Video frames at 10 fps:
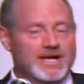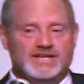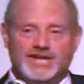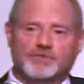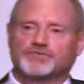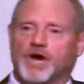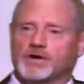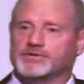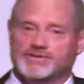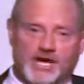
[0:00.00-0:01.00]
self-taught
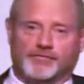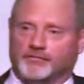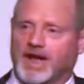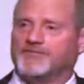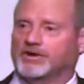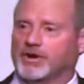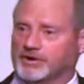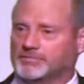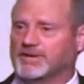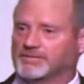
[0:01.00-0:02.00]
herself, graphic
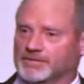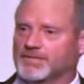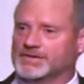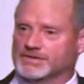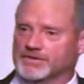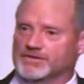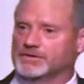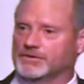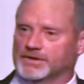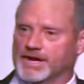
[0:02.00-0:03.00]
artist, makes a living
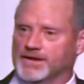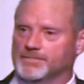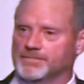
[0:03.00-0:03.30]
doing that.